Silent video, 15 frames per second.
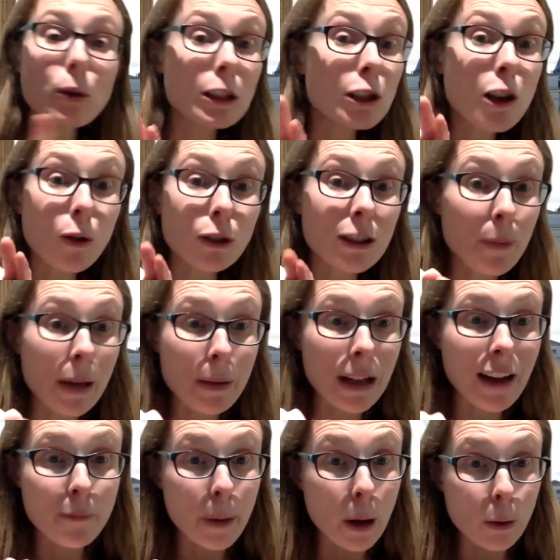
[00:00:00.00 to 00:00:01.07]
lots of people
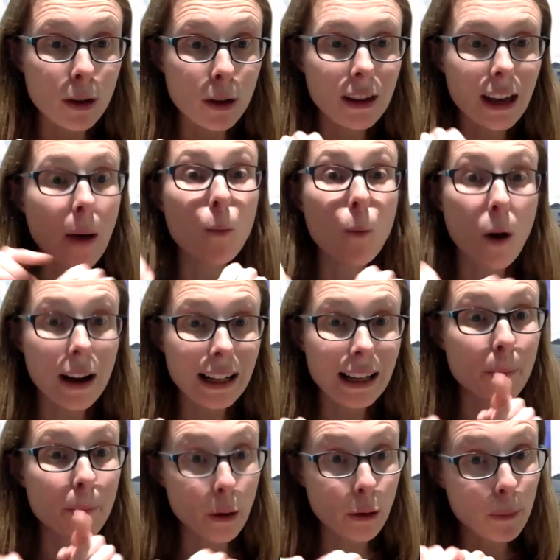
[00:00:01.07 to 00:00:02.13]
have both and work in
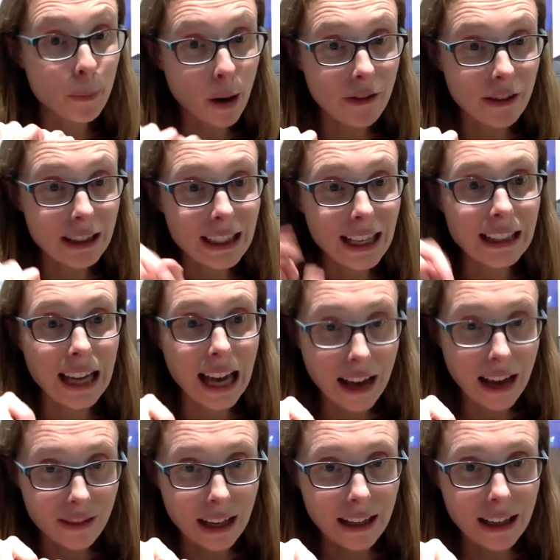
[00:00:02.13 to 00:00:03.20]
both the private sector
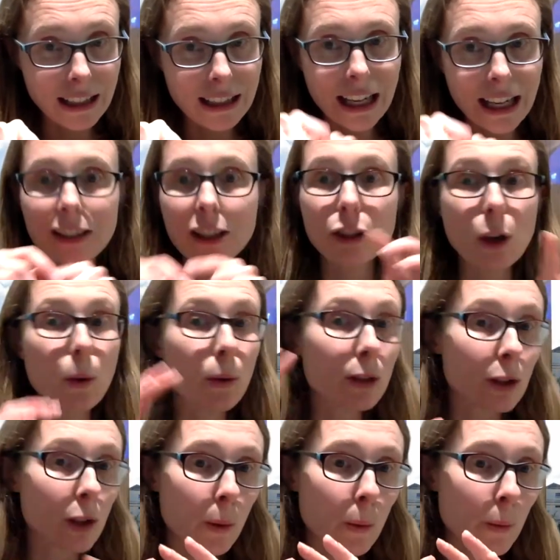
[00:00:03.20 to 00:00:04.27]
and the NHS.
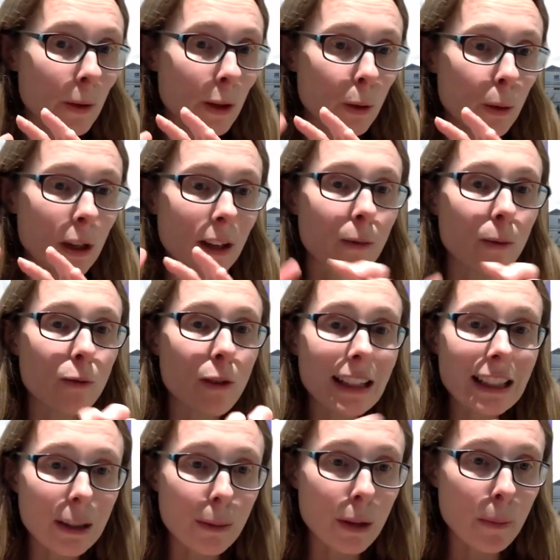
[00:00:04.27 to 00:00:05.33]
So you can
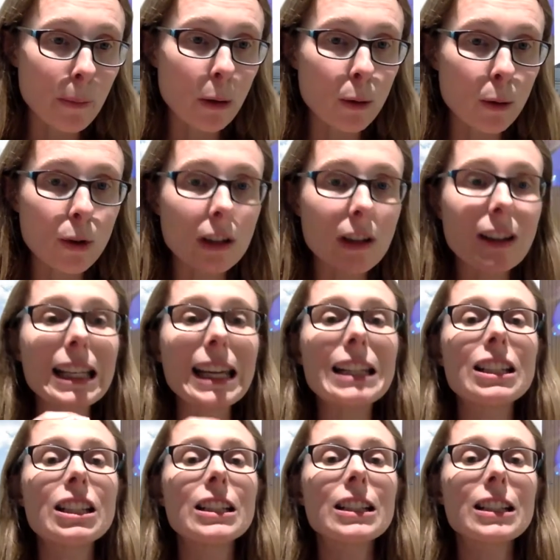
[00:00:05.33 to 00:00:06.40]
register with both
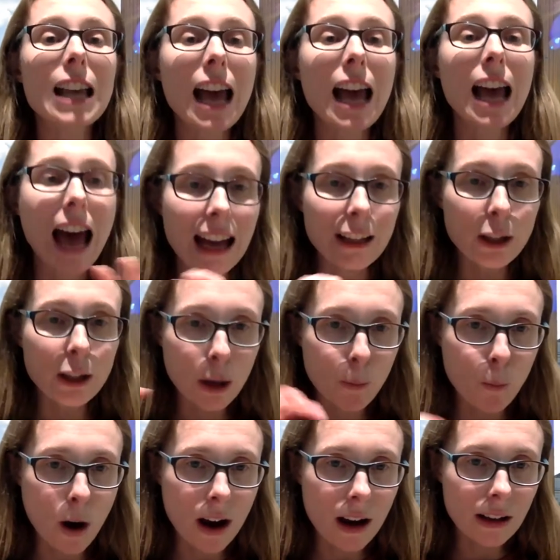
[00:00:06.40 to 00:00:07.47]
organisations and you can
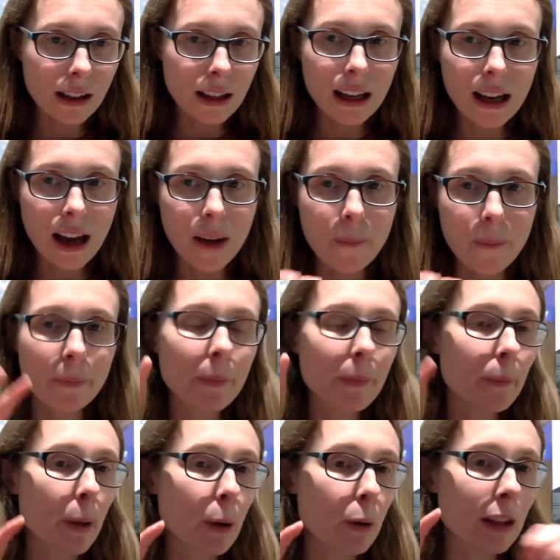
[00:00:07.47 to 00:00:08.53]
work
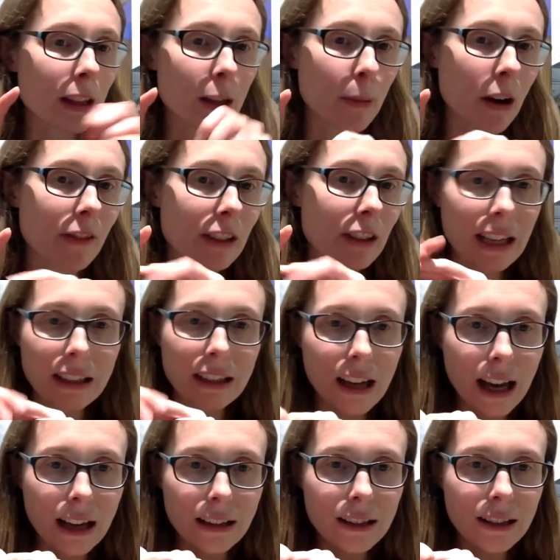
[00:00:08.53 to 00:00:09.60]
both in the private sector
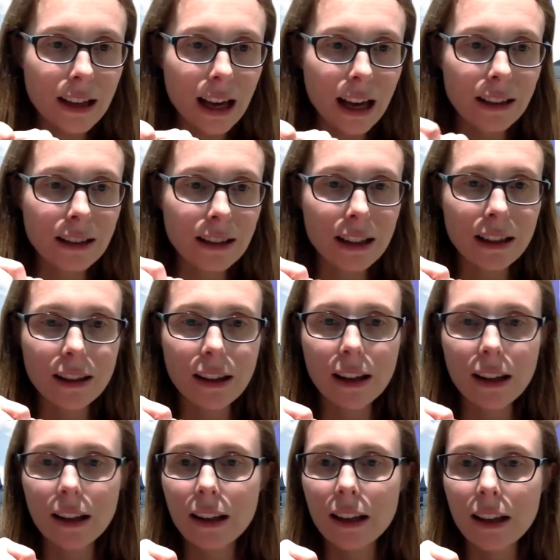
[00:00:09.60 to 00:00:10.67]
and
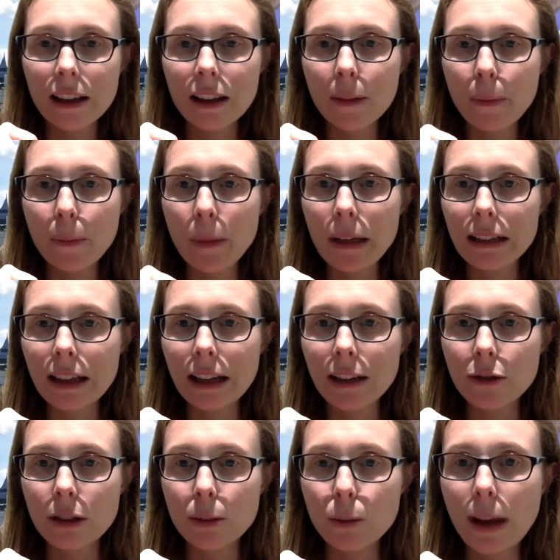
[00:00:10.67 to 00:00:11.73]
in the public sector
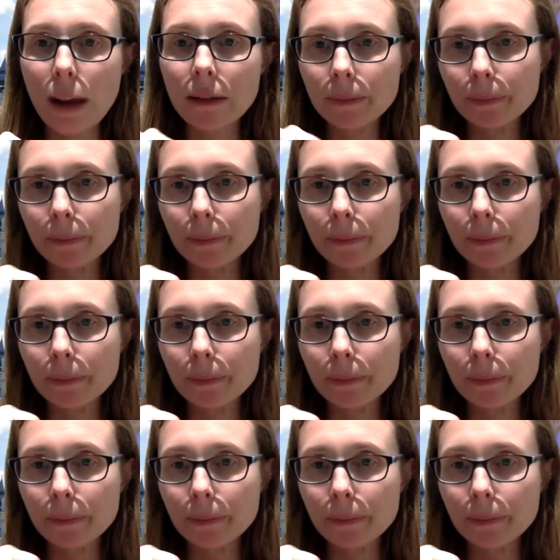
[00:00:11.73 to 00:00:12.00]
as well.